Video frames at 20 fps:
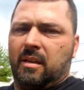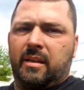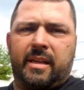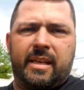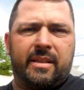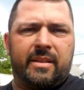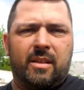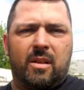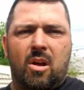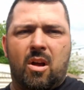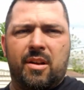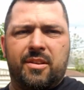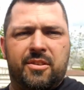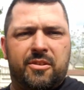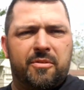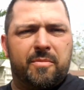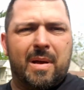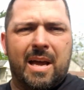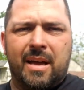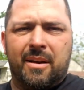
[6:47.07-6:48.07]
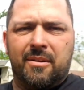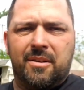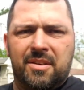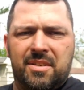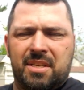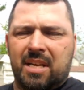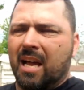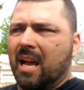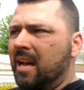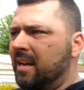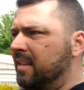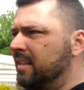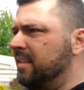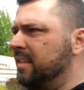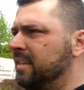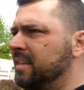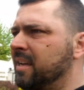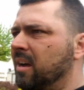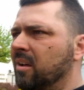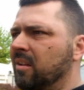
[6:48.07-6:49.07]
get the long tube headers on, and
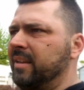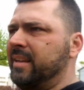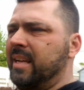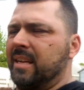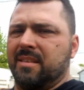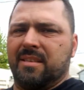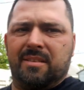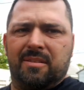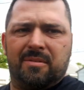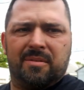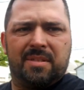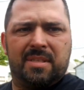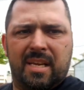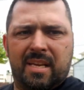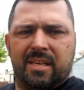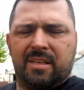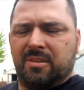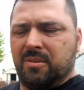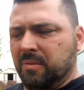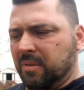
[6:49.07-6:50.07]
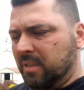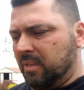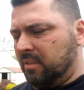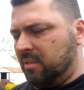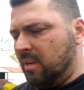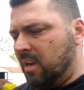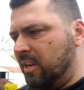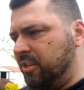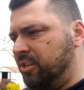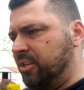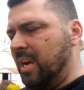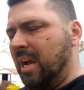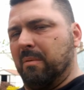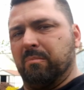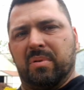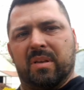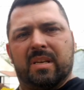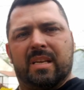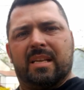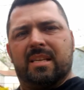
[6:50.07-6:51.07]
then all he has to do is take it to an exhaust shop.
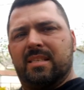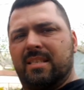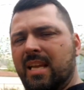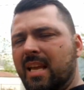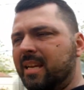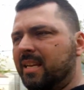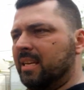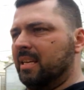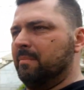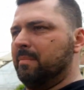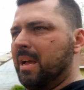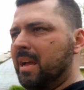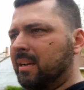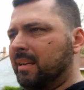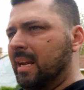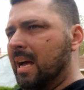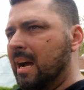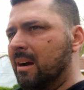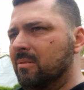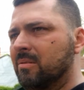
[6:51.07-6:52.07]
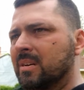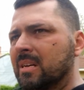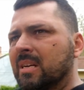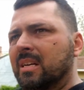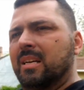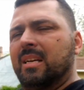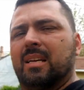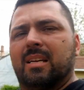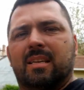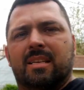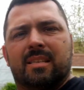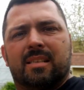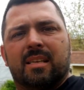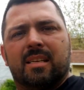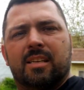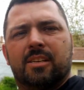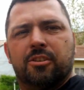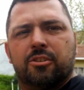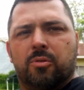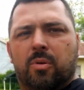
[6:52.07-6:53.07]
But he's taking it back now. He's
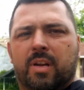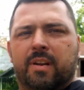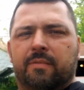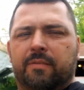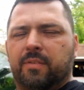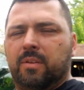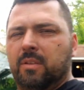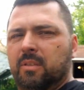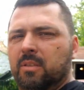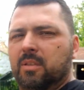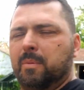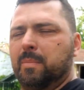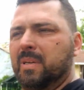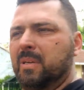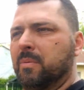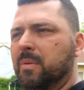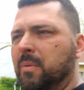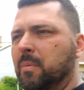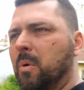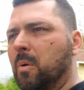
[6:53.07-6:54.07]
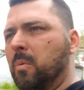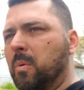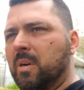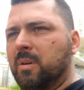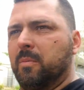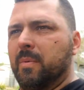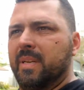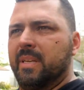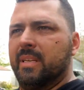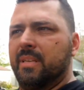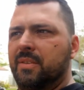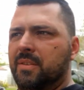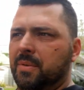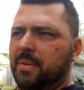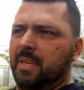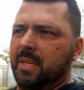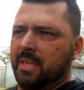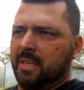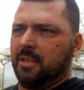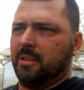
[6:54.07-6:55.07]
going to enjoy it for a little bit with what work we did
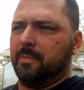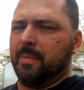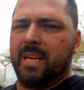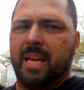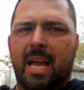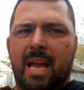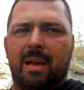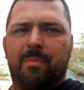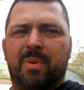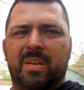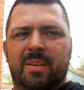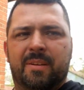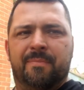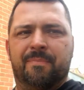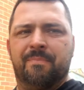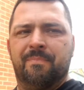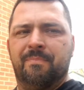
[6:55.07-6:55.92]
to it, and he'll be happy.